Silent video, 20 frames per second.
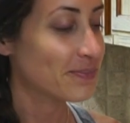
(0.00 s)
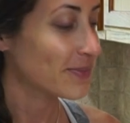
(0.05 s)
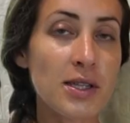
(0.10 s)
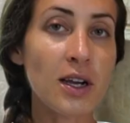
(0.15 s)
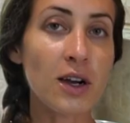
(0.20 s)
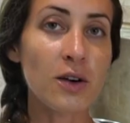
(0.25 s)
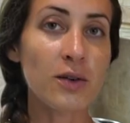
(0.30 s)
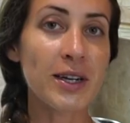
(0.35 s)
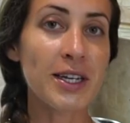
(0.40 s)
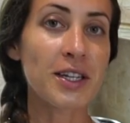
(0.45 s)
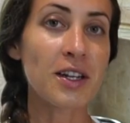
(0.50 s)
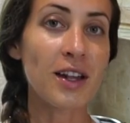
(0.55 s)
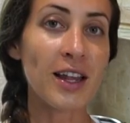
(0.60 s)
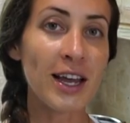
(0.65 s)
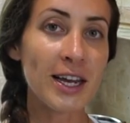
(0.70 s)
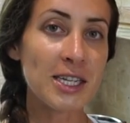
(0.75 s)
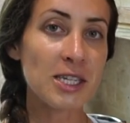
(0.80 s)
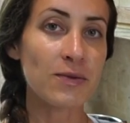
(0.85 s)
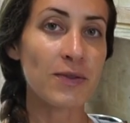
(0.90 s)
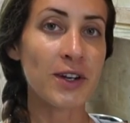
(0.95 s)
So in the
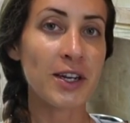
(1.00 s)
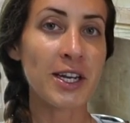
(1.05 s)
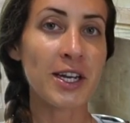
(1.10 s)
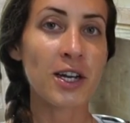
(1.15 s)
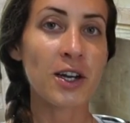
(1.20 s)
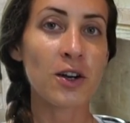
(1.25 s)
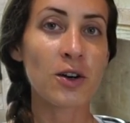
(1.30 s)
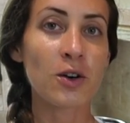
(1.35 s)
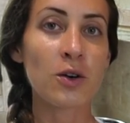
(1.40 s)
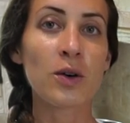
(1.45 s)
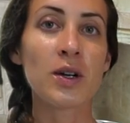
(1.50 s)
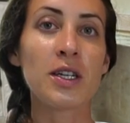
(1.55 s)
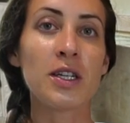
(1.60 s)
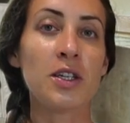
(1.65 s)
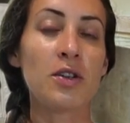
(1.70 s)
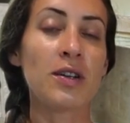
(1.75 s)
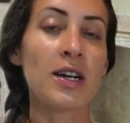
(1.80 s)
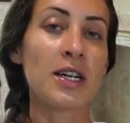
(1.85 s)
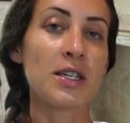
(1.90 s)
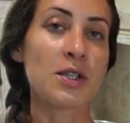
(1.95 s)
last video,
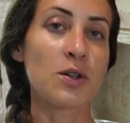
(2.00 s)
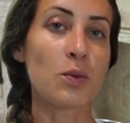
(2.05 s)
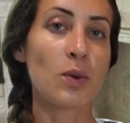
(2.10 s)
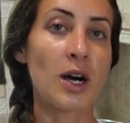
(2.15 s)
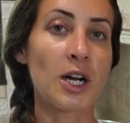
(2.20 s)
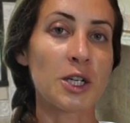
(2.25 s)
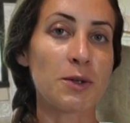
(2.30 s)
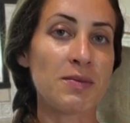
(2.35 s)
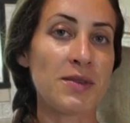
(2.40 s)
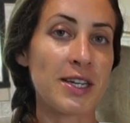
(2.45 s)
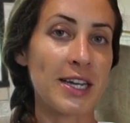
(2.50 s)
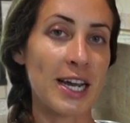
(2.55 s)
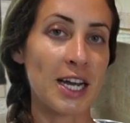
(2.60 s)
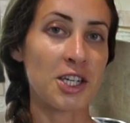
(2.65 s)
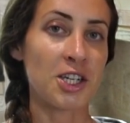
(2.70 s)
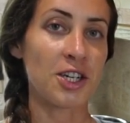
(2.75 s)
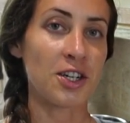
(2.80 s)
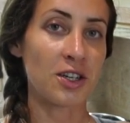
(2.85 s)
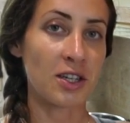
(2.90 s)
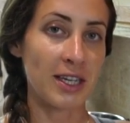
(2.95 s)
you got to watch me
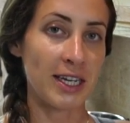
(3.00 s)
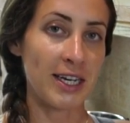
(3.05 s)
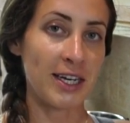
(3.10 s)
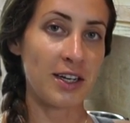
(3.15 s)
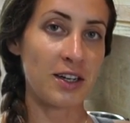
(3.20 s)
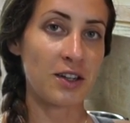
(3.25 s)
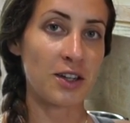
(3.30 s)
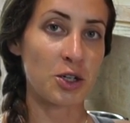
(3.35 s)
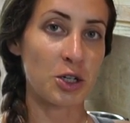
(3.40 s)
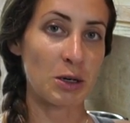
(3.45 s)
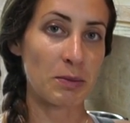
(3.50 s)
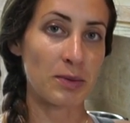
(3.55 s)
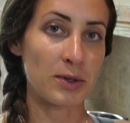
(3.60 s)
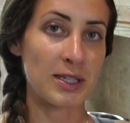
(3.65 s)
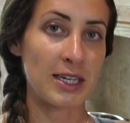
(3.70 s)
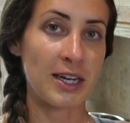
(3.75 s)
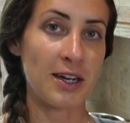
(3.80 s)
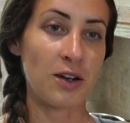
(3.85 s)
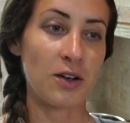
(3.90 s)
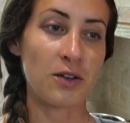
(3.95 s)
catch and clean the triple
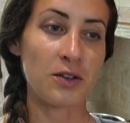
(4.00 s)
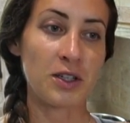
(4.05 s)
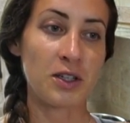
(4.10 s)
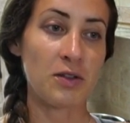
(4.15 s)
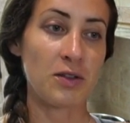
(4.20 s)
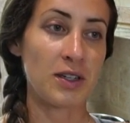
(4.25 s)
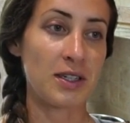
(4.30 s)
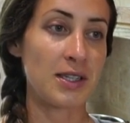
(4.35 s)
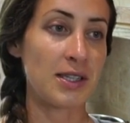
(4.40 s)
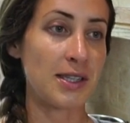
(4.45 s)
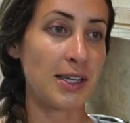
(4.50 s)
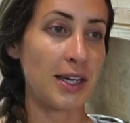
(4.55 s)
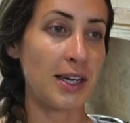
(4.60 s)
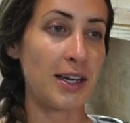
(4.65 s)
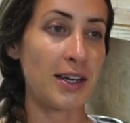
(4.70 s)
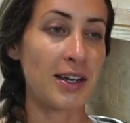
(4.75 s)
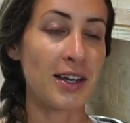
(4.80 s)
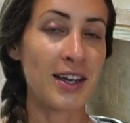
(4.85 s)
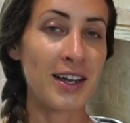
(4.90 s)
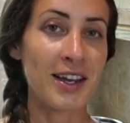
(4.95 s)
tail. You could
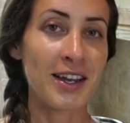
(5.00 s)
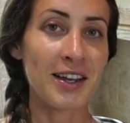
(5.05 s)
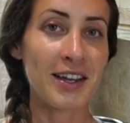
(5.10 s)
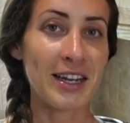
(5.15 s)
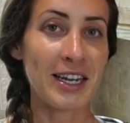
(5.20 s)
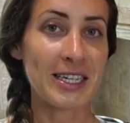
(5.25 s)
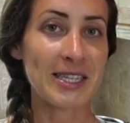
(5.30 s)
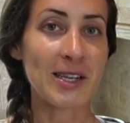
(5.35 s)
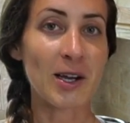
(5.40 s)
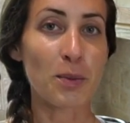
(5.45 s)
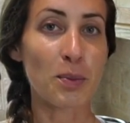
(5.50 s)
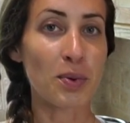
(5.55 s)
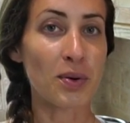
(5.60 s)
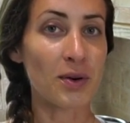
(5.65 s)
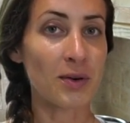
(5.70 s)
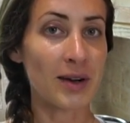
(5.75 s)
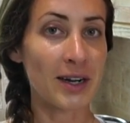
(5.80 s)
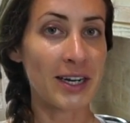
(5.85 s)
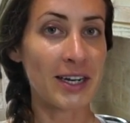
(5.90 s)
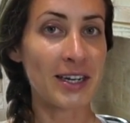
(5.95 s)
see it's a
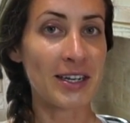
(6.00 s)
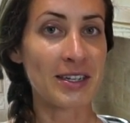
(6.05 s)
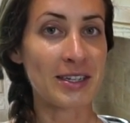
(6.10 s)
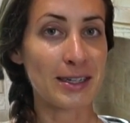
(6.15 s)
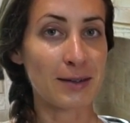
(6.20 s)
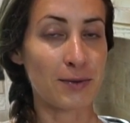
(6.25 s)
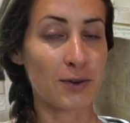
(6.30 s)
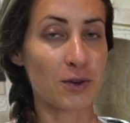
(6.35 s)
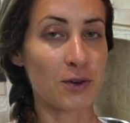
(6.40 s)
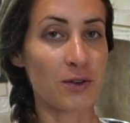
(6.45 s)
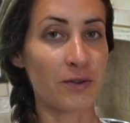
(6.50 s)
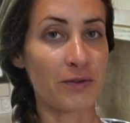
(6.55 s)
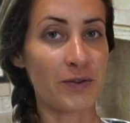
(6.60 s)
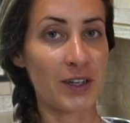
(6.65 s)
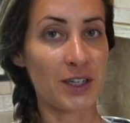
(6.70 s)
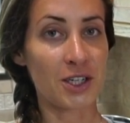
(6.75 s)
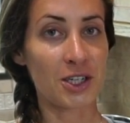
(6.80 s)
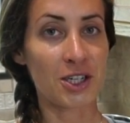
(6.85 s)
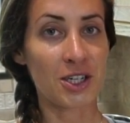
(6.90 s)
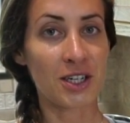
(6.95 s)
pretty difficult
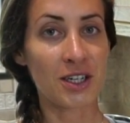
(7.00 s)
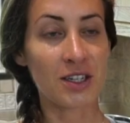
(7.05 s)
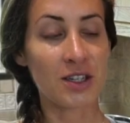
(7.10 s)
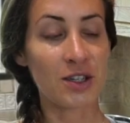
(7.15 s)
fish